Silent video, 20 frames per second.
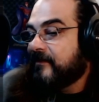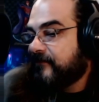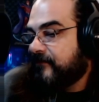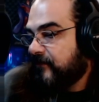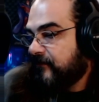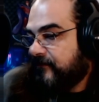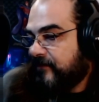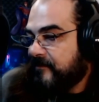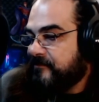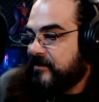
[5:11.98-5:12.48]

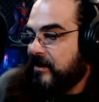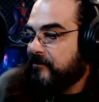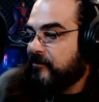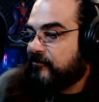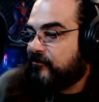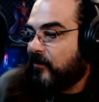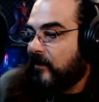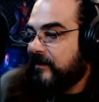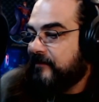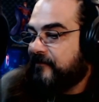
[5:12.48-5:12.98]
Since
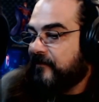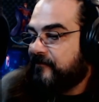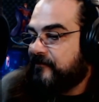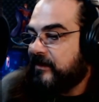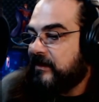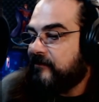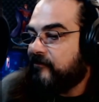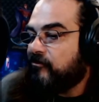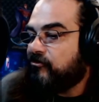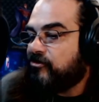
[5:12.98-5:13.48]
September
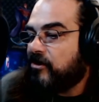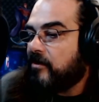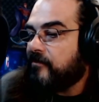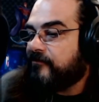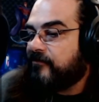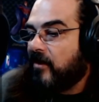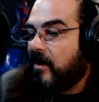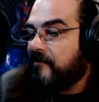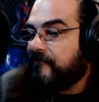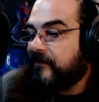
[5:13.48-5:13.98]
2015, the
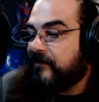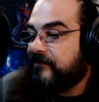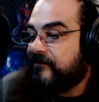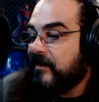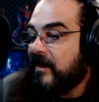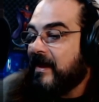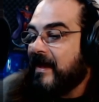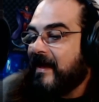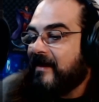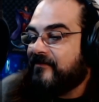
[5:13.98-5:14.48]
sheriff's
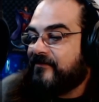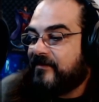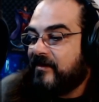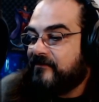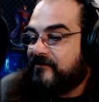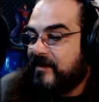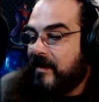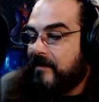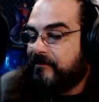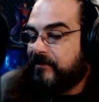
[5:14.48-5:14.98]
office has
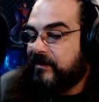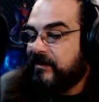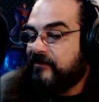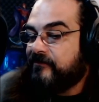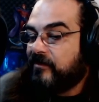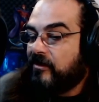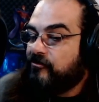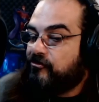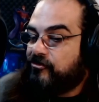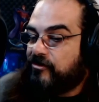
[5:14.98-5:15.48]
sent
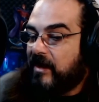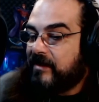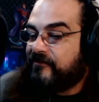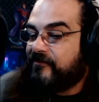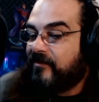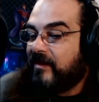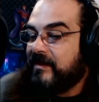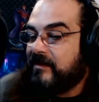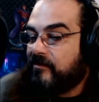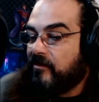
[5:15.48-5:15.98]
deputies on
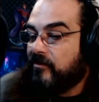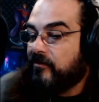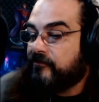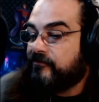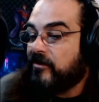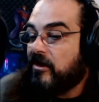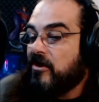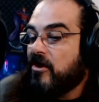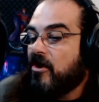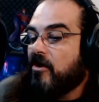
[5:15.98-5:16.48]
checks like
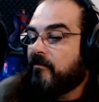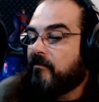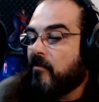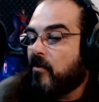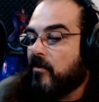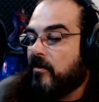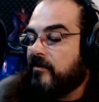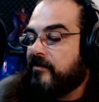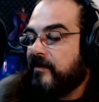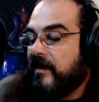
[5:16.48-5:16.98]
those
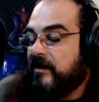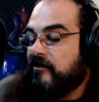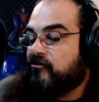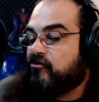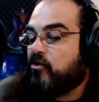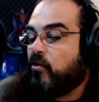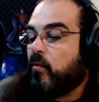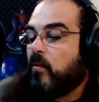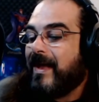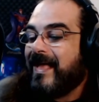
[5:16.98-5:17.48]
more than
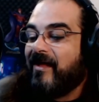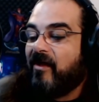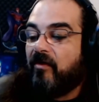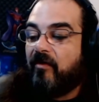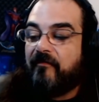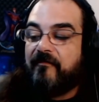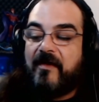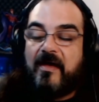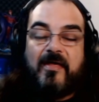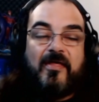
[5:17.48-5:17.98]

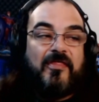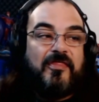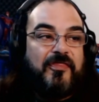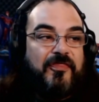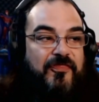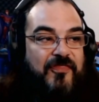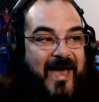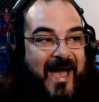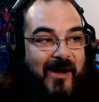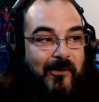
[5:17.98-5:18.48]

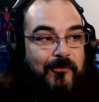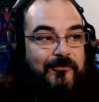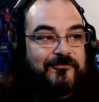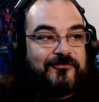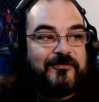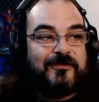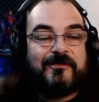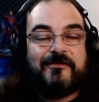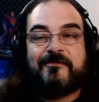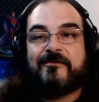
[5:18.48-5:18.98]

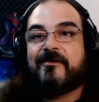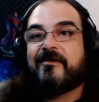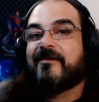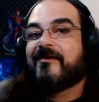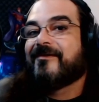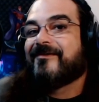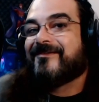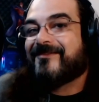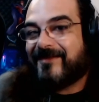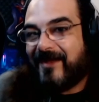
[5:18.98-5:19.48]
12,000
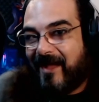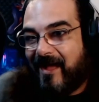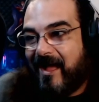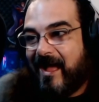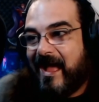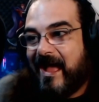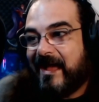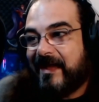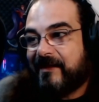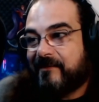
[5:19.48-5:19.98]

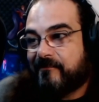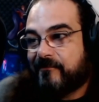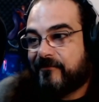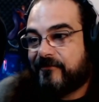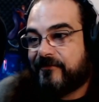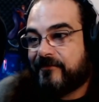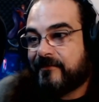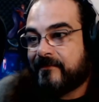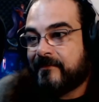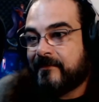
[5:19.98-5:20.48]

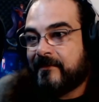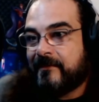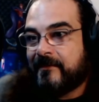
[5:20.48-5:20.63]
times.